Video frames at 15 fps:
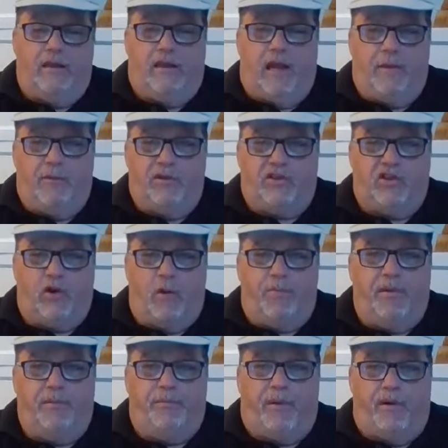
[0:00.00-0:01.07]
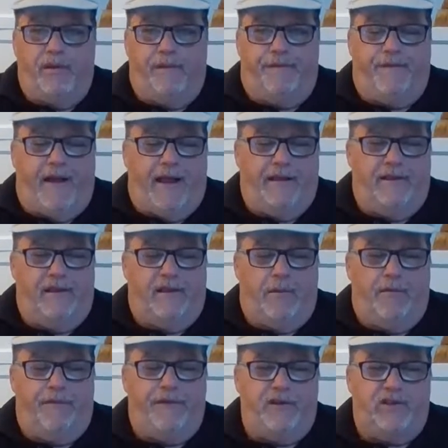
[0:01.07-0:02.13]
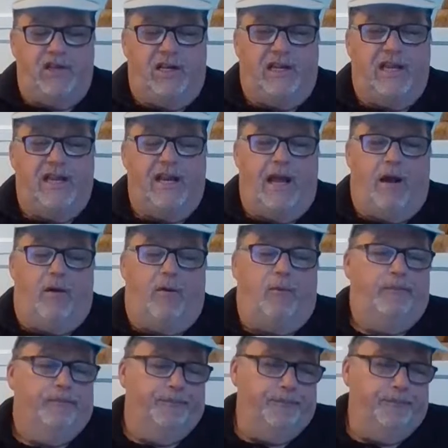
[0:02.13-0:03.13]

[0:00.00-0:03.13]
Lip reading: they were scuppered by the fact that they were fishing a canal,